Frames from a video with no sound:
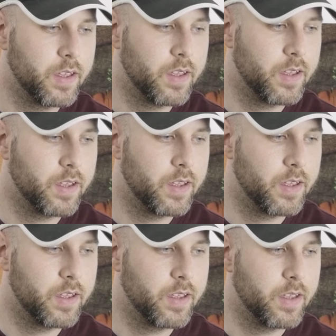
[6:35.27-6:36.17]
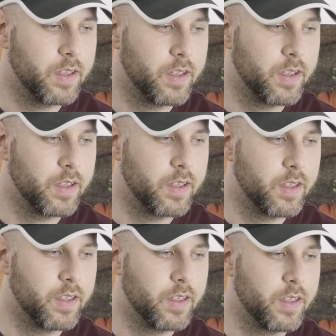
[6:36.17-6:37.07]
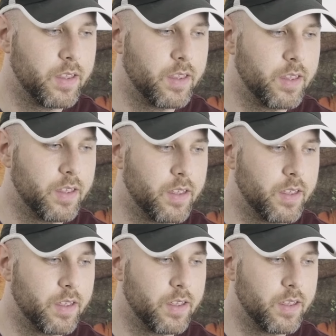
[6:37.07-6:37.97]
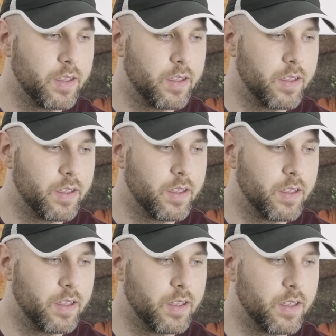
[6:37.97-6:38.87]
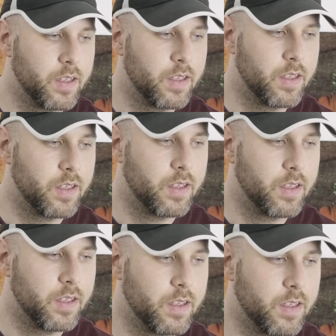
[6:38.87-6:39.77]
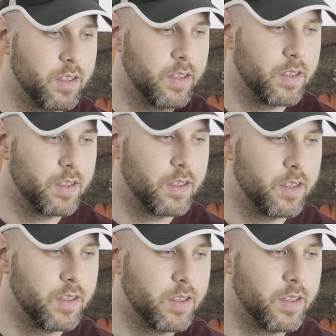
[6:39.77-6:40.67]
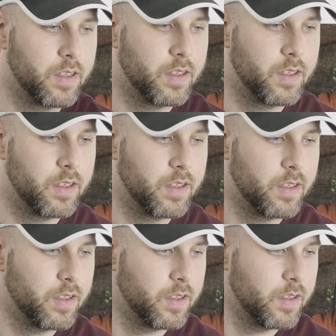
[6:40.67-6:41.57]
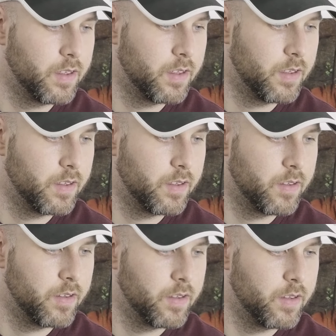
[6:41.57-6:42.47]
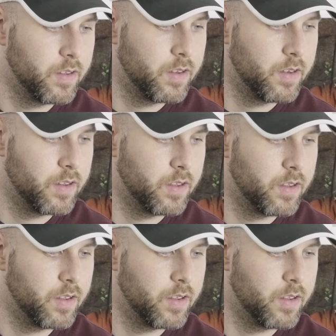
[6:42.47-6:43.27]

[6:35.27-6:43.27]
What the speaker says: No words are spoken by the person on screen.